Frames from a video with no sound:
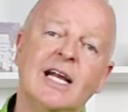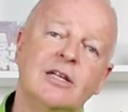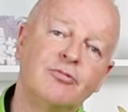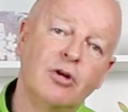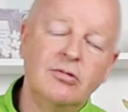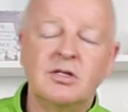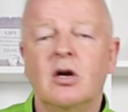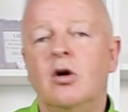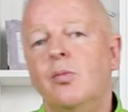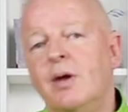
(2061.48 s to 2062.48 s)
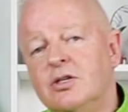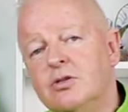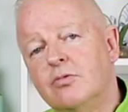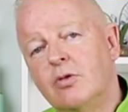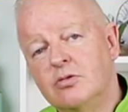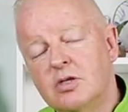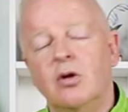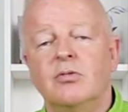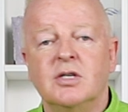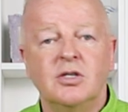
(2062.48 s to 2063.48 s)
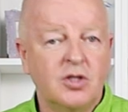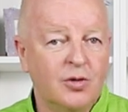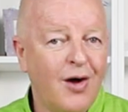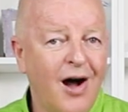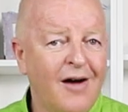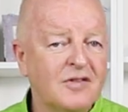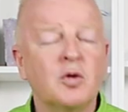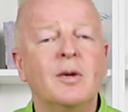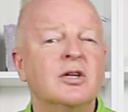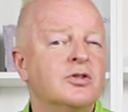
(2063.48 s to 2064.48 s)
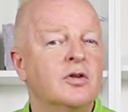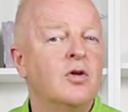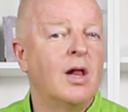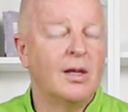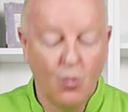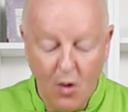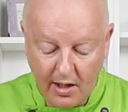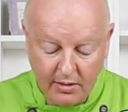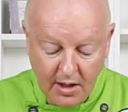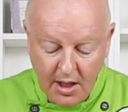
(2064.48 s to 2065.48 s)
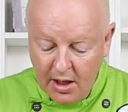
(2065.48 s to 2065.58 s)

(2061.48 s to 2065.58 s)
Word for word: like the rose cone. We can do the rose cones in 2 halves, or we can do an all-in-one,